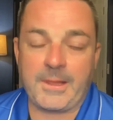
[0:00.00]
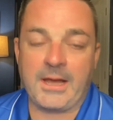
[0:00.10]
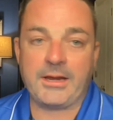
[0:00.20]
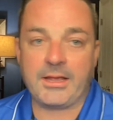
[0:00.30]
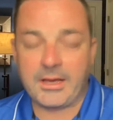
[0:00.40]

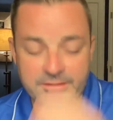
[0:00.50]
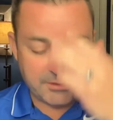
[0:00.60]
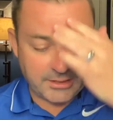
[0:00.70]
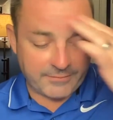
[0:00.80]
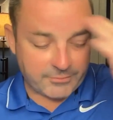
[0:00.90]
I had a guy who
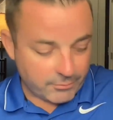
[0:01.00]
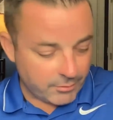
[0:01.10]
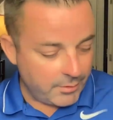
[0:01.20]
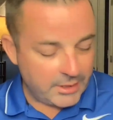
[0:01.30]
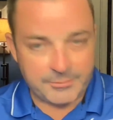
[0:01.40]
said, after
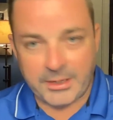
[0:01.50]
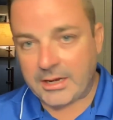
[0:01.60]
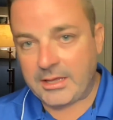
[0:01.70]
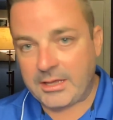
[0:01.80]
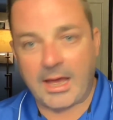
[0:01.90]
3 weeks, man,
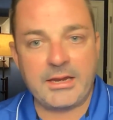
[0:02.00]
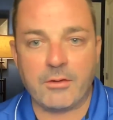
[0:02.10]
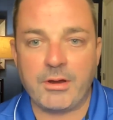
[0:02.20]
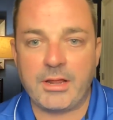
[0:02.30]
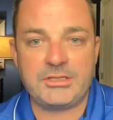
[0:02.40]
I had to
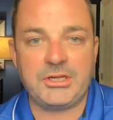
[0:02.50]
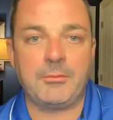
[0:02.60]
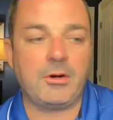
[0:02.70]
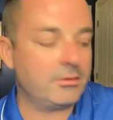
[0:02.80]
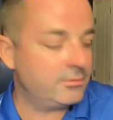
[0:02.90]
get rid of that
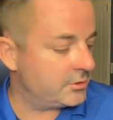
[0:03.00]
GMR.